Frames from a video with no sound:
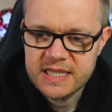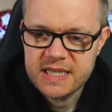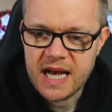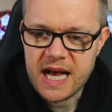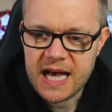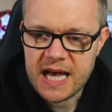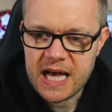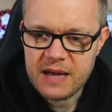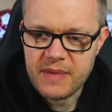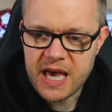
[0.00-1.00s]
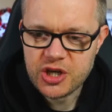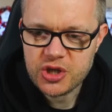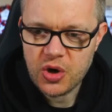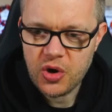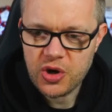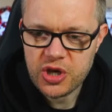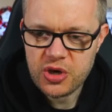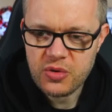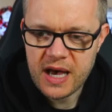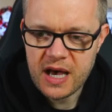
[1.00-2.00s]
Uh, make sure
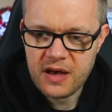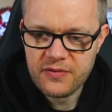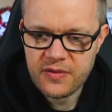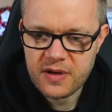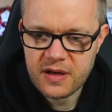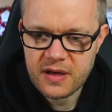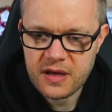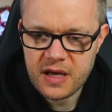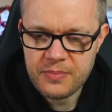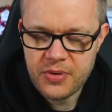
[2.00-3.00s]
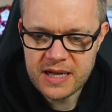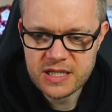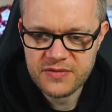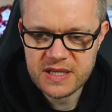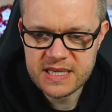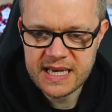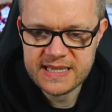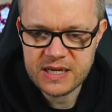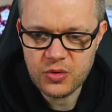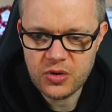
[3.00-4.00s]
you have a Prat of the Season
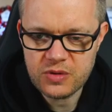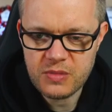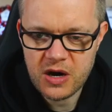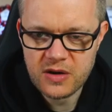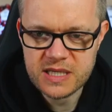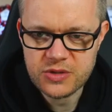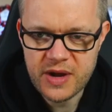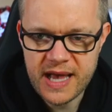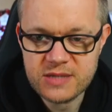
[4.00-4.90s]
award, Mark, says Riez.